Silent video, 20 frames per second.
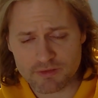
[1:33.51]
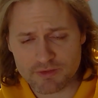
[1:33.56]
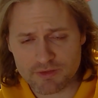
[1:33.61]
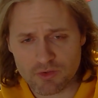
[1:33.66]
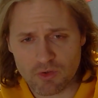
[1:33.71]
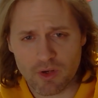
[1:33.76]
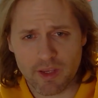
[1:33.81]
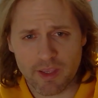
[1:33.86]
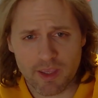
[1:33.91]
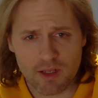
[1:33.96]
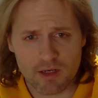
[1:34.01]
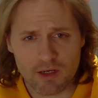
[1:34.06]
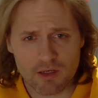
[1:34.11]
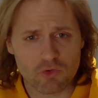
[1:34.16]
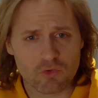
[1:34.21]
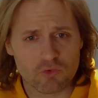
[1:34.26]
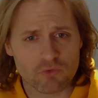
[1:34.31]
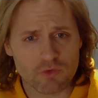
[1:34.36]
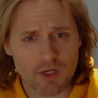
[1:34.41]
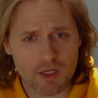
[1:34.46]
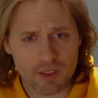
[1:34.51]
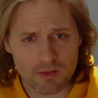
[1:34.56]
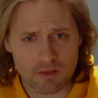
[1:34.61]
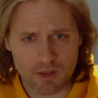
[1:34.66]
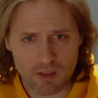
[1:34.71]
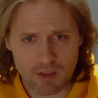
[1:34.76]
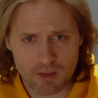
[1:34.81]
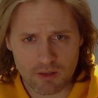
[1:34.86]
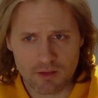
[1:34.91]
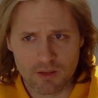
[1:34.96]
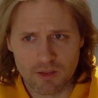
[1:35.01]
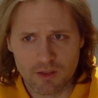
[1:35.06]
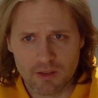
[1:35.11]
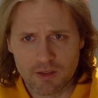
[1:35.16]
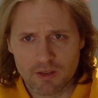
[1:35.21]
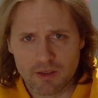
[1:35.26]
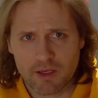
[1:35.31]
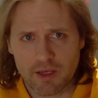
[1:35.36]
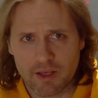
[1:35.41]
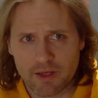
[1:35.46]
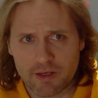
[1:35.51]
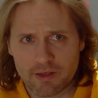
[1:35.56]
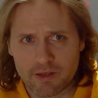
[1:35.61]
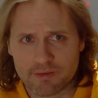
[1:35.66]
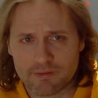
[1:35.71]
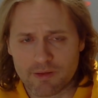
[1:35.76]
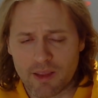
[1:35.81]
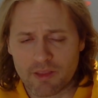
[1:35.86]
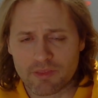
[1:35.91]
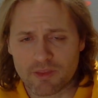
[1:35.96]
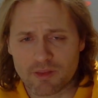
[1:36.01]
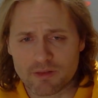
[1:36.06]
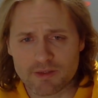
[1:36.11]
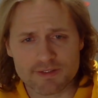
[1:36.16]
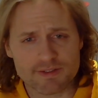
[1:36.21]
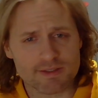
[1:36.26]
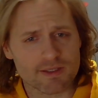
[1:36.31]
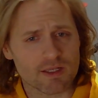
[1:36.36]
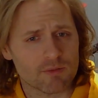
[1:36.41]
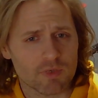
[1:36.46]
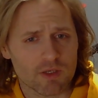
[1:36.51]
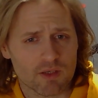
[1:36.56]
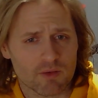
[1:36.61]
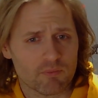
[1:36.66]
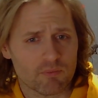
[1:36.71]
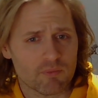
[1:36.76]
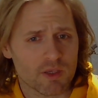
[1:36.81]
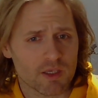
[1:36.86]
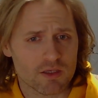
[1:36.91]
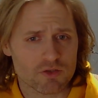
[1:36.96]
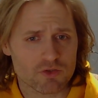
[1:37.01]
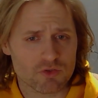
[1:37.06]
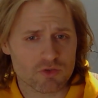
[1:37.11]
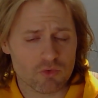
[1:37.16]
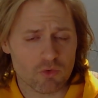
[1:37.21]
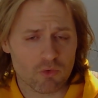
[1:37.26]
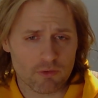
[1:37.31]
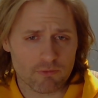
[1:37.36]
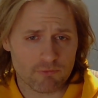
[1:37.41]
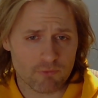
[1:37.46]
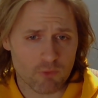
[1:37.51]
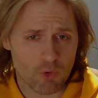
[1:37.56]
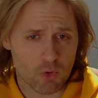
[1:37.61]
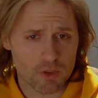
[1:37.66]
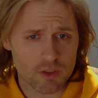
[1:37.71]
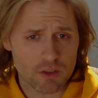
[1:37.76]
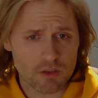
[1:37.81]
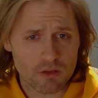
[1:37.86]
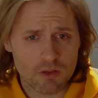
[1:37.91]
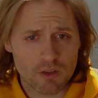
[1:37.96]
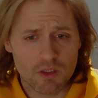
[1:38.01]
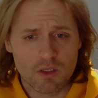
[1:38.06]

So I had to correct that. And I think this is going to be a big issue going forward.